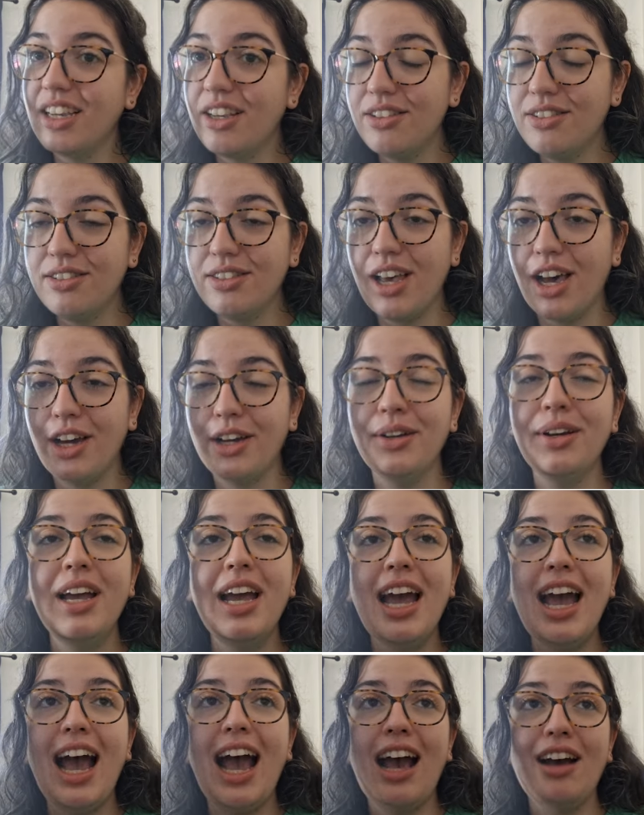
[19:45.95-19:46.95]
So
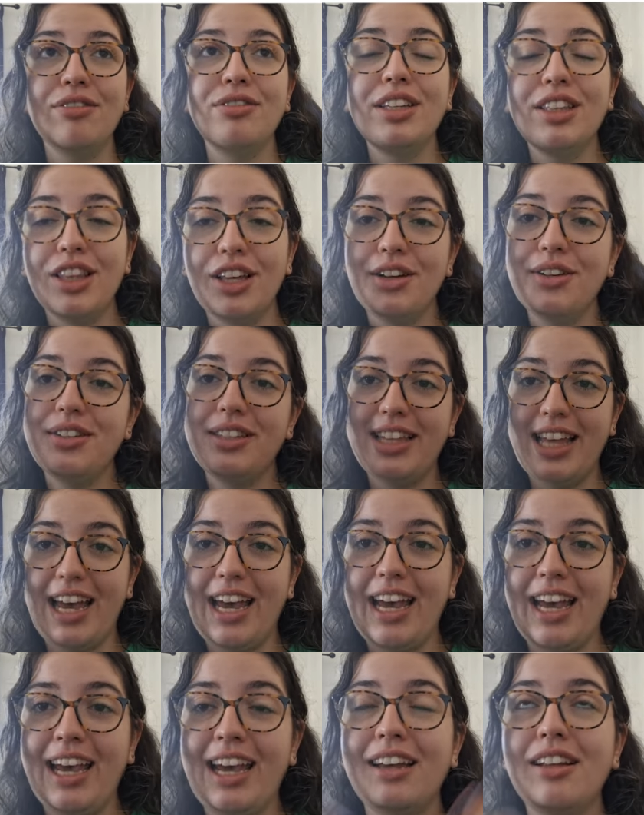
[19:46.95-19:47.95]
having those
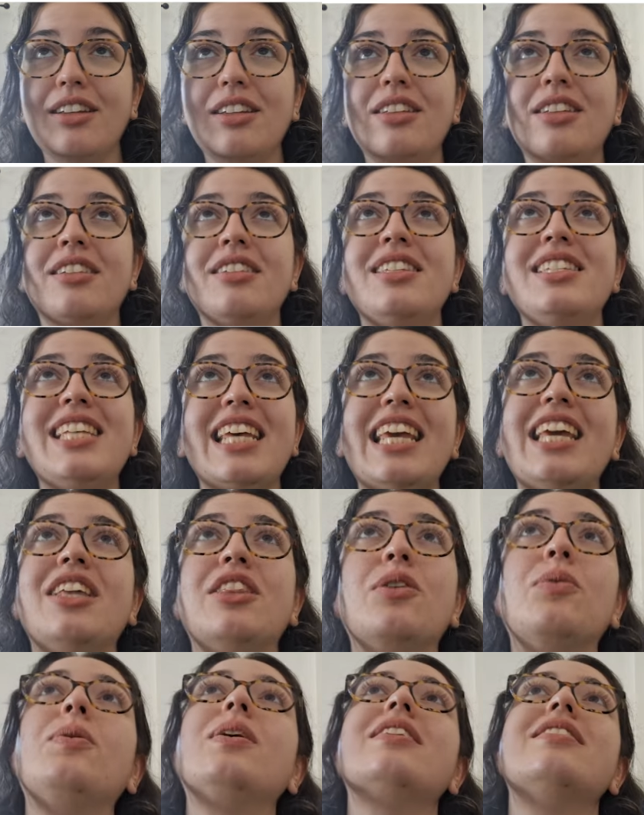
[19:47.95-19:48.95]
there, seeing
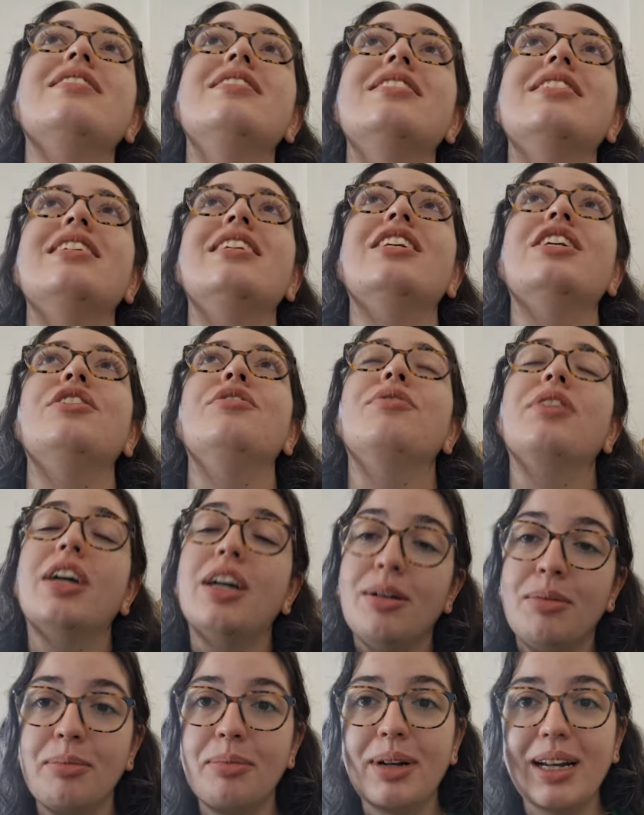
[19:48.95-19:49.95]
the ones that you've
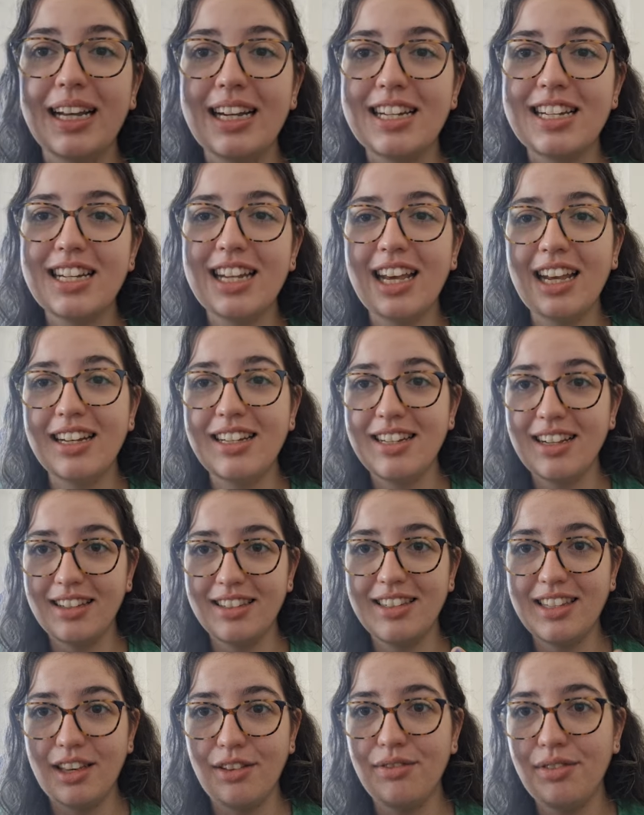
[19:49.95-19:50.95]
accomplished, it
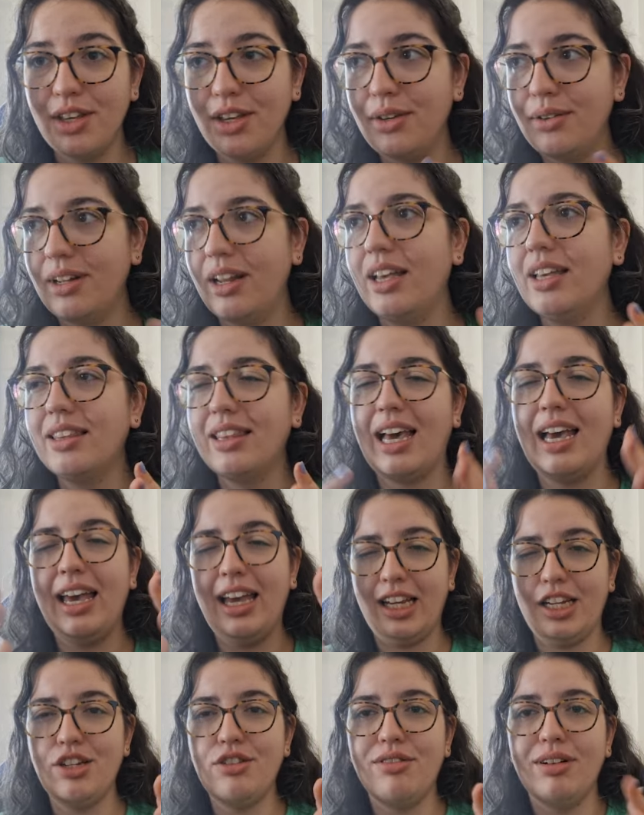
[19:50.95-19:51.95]
does give you like that
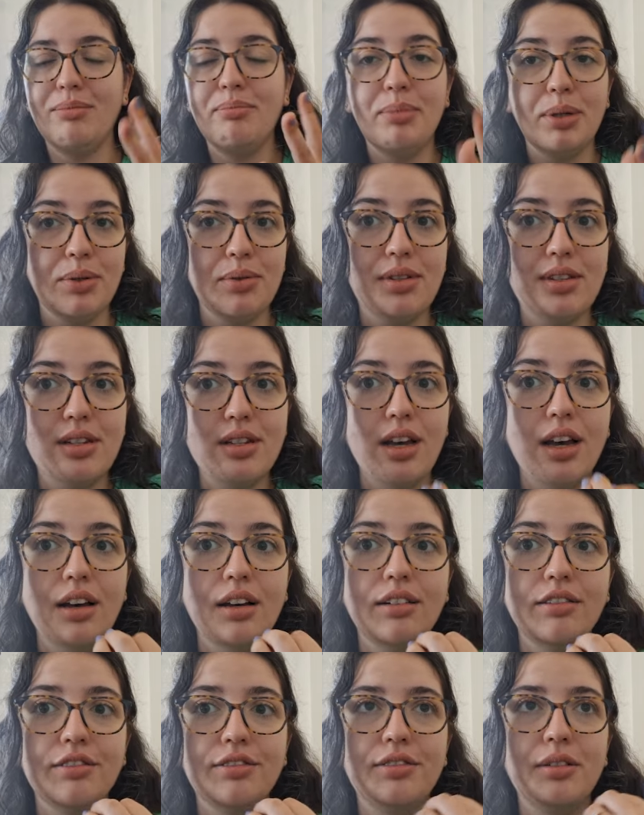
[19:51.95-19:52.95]
extra boost
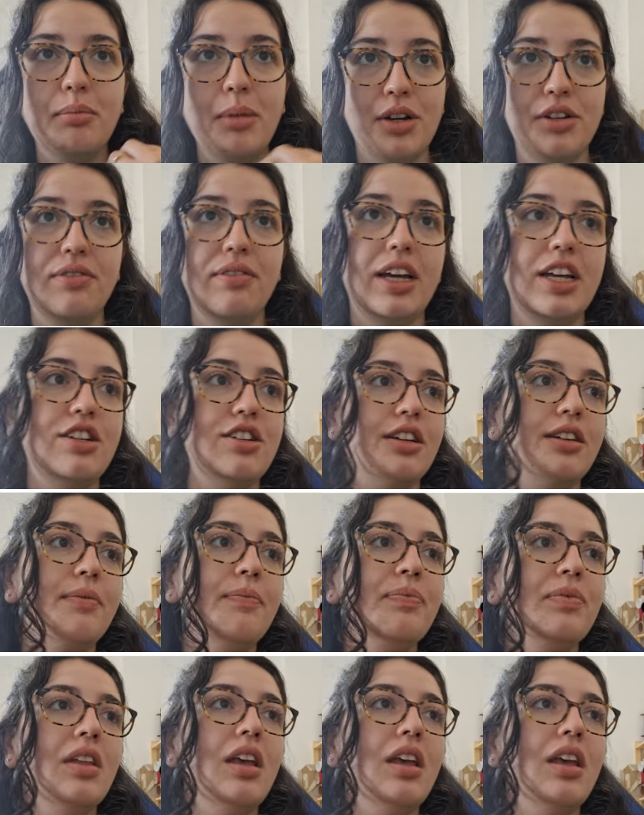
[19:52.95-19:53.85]
of motivation.